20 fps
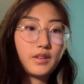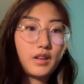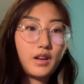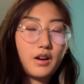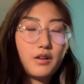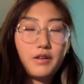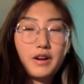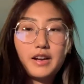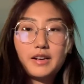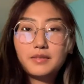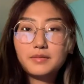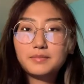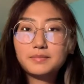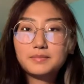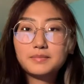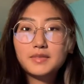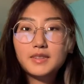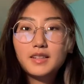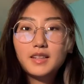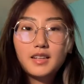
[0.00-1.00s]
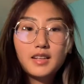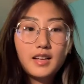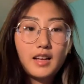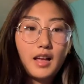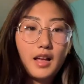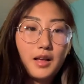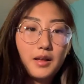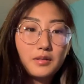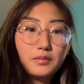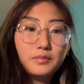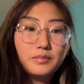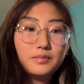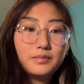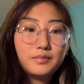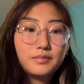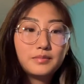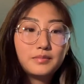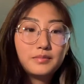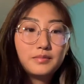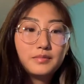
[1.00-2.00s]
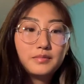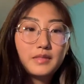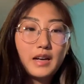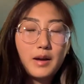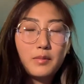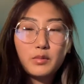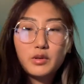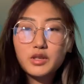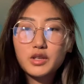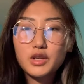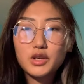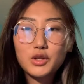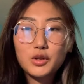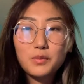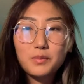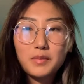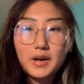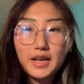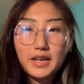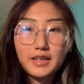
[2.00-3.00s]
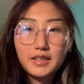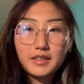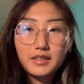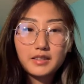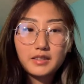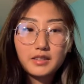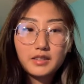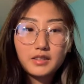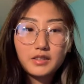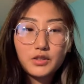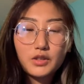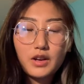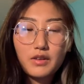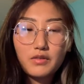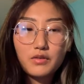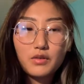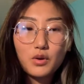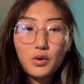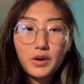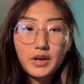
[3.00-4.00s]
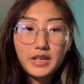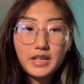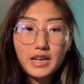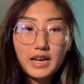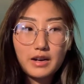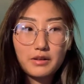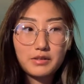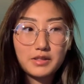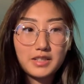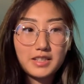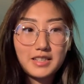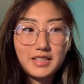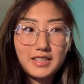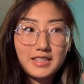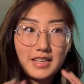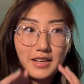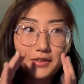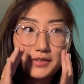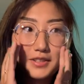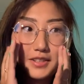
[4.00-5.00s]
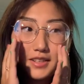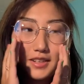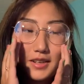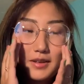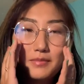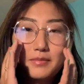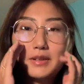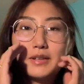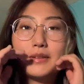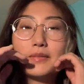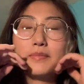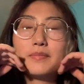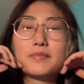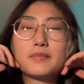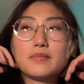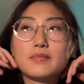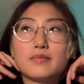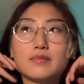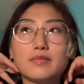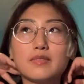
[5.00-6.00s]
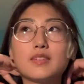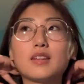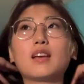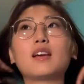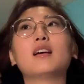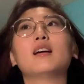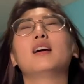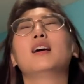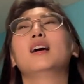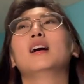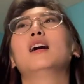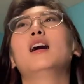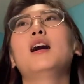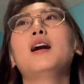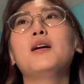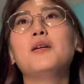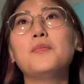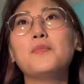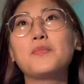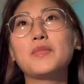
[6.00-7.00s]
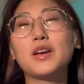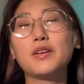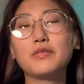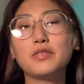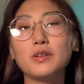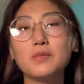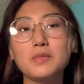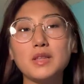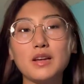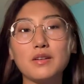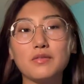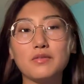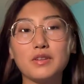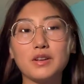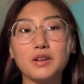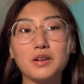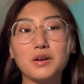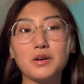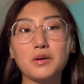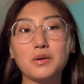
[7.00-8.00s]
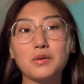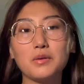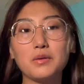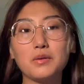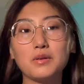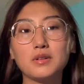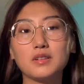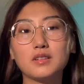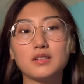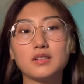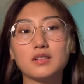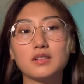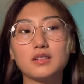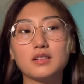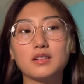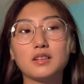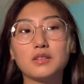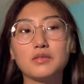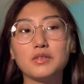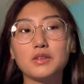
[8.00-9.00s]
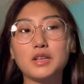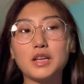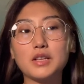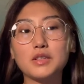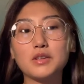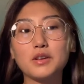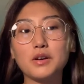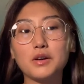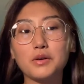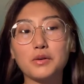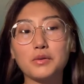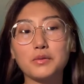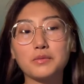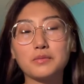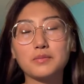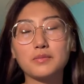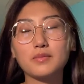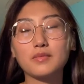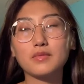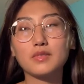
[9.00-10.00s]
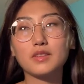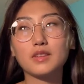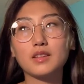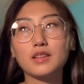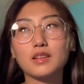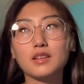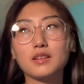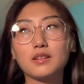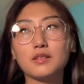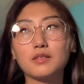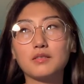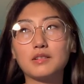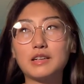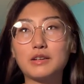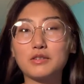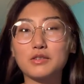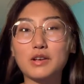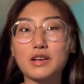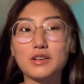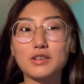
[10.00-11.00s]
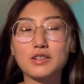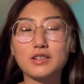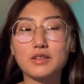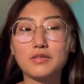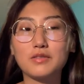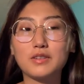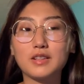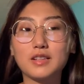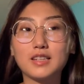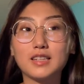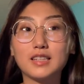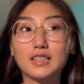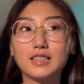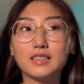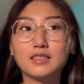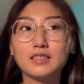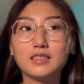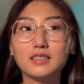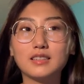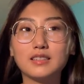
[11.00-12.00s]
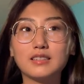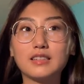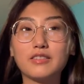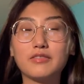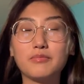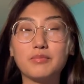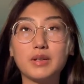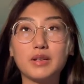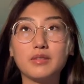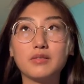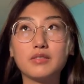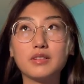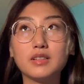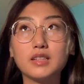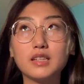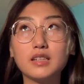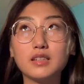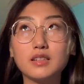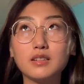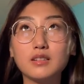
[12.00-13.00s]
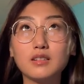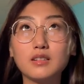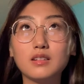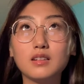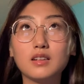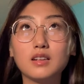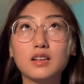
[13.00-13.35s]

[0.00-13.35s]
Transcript: All right. Um, I'm using a new mic, so I have no idea how it's gonna sound. But um, I filmed that video few days ago when I was actually feeling good, and I've been feeling good